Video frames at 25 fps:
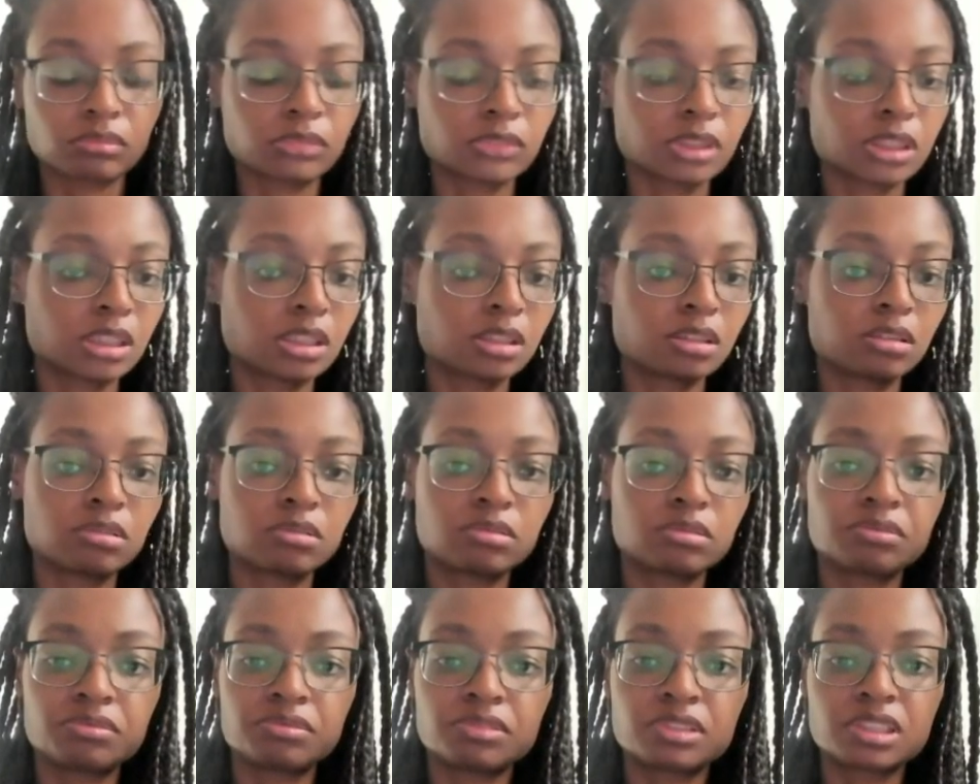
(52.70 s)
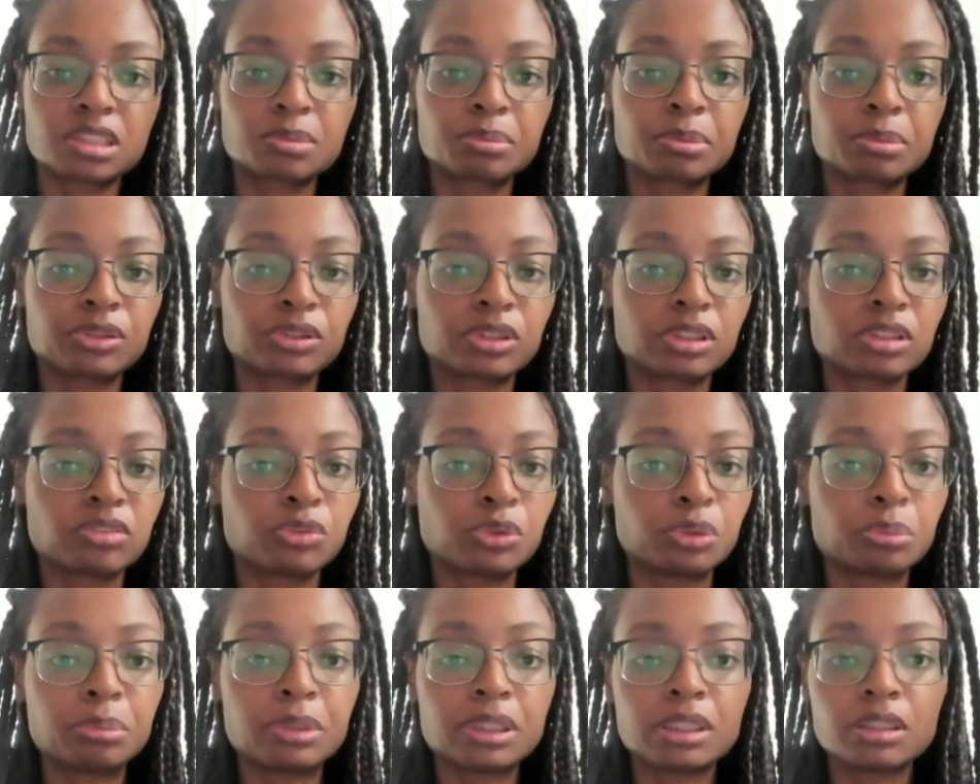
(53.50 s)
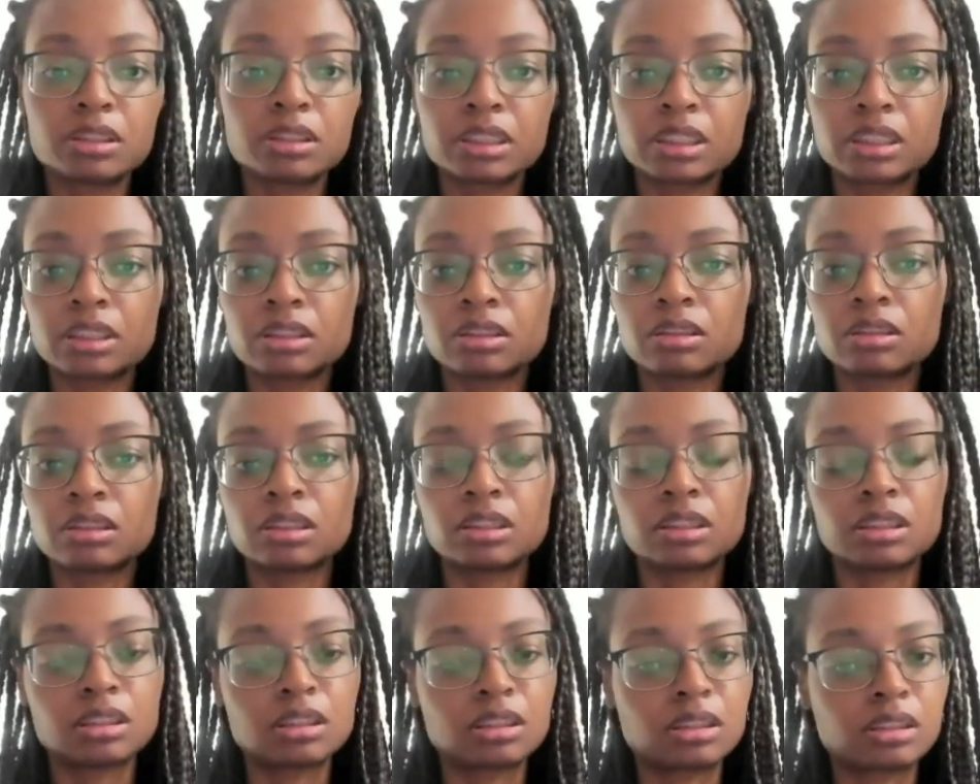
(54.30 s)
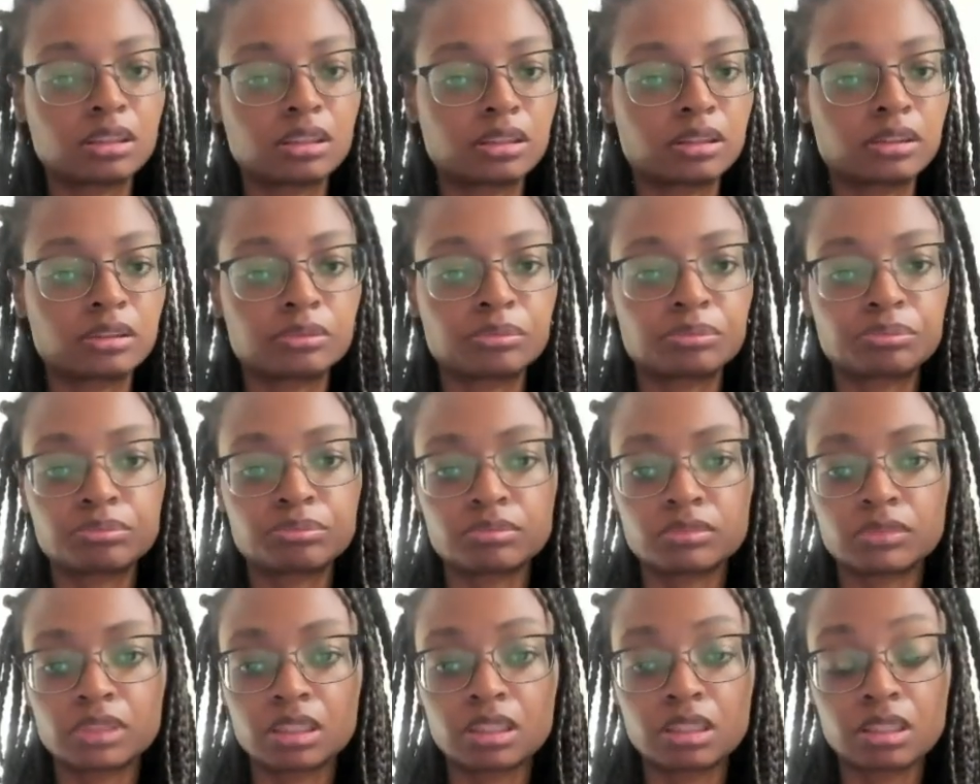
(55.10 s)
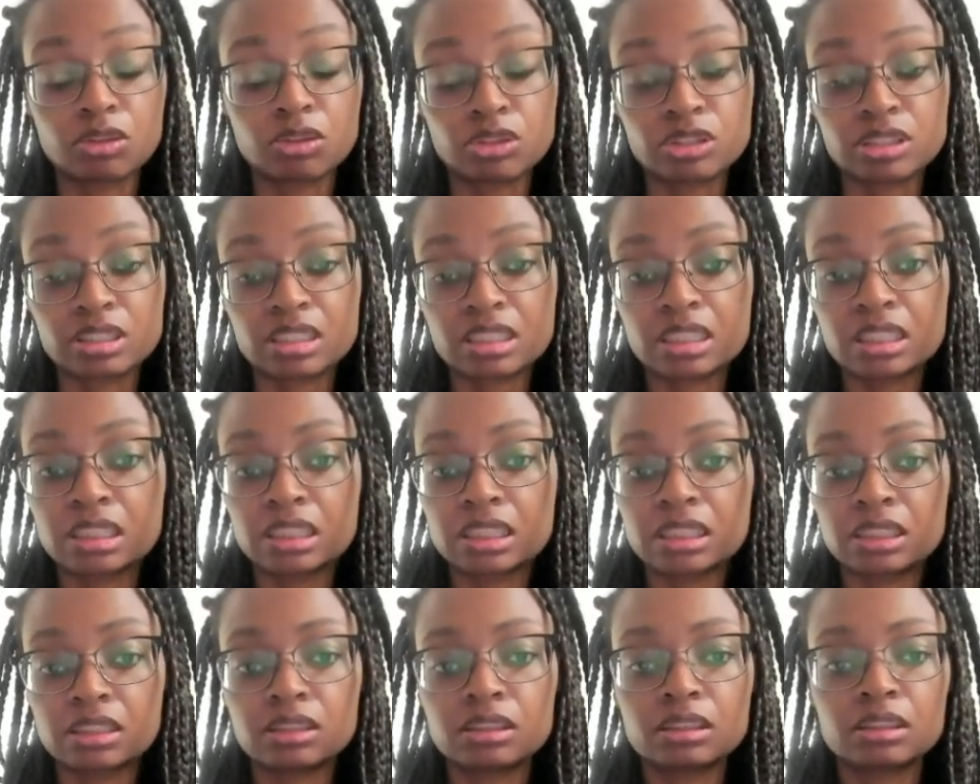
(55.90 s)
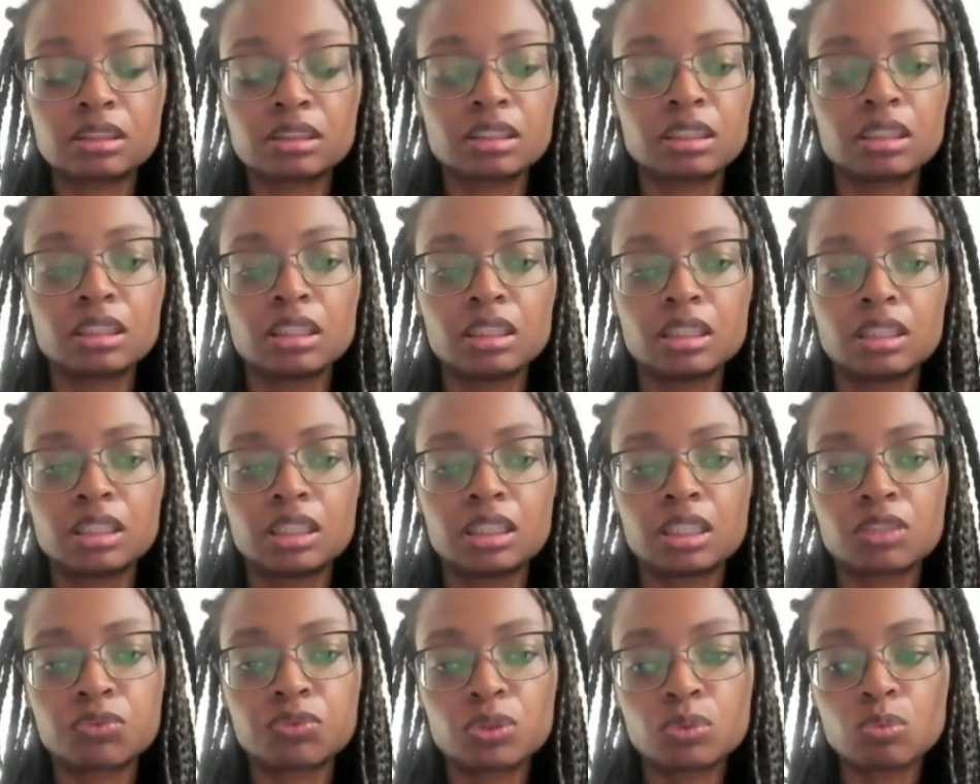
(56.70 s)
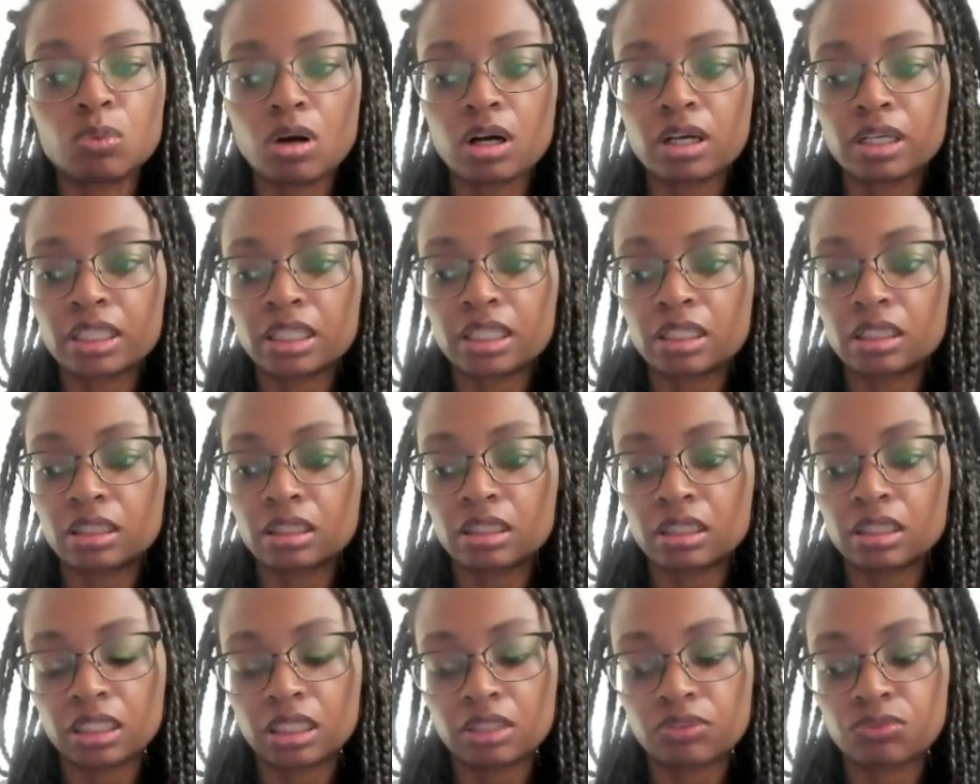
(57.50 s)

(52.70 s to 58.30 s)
the spirit of rebellion and our sin, if we walk in